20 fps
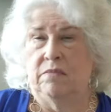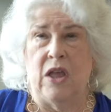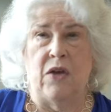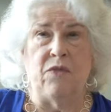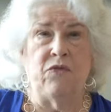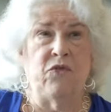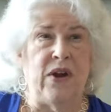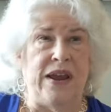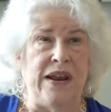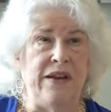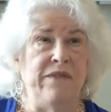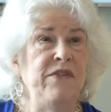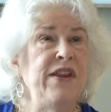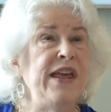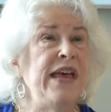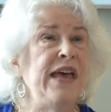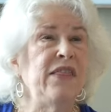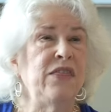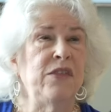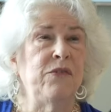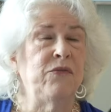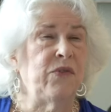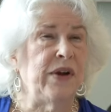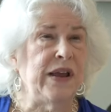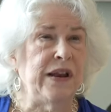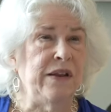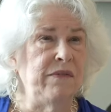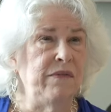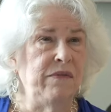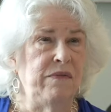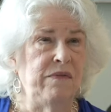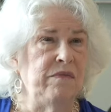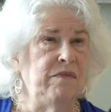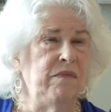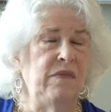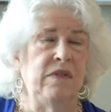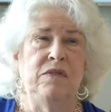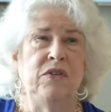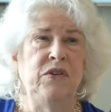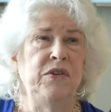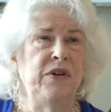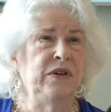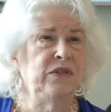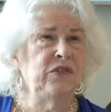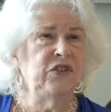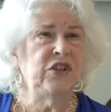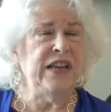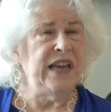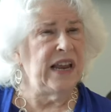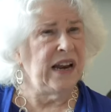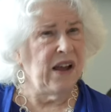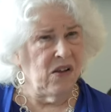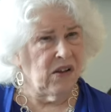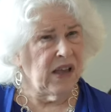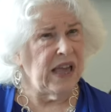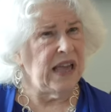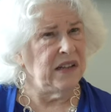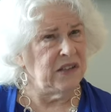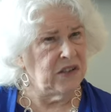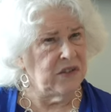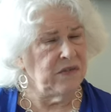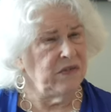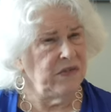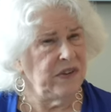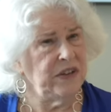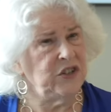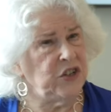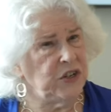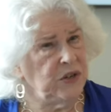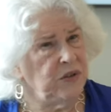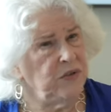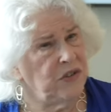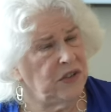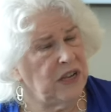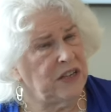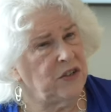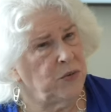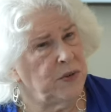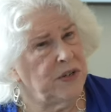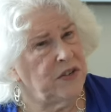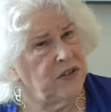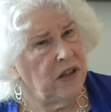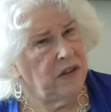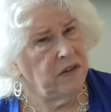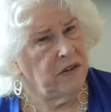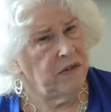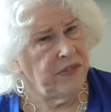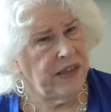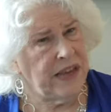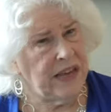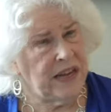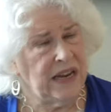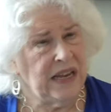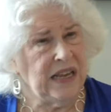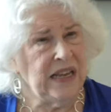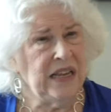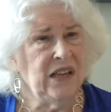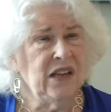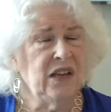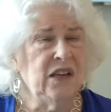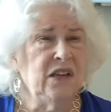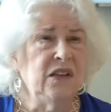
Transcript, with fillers: afraid of death, afraid of you know, she had all kinds of issues as a result of that. Sure.